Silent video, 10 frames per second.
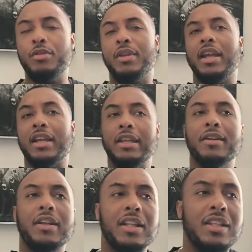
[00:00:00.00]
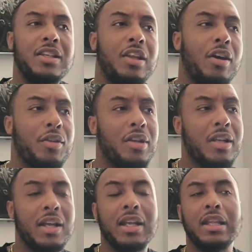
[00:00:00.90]
can't hear nothing, you're
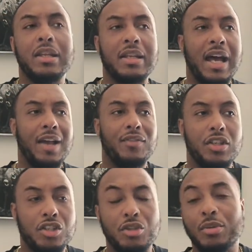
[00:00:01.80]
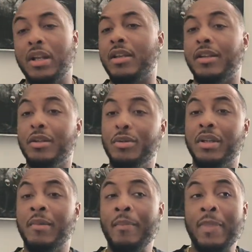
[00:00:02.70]
ducking and you're diving, you're shooting and you're
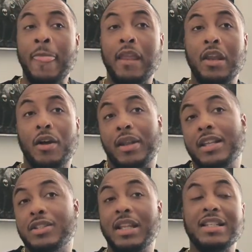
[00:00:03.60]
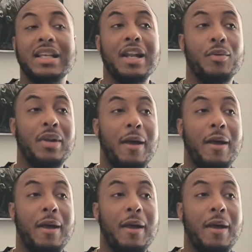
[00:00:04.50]
looting. That's kind of what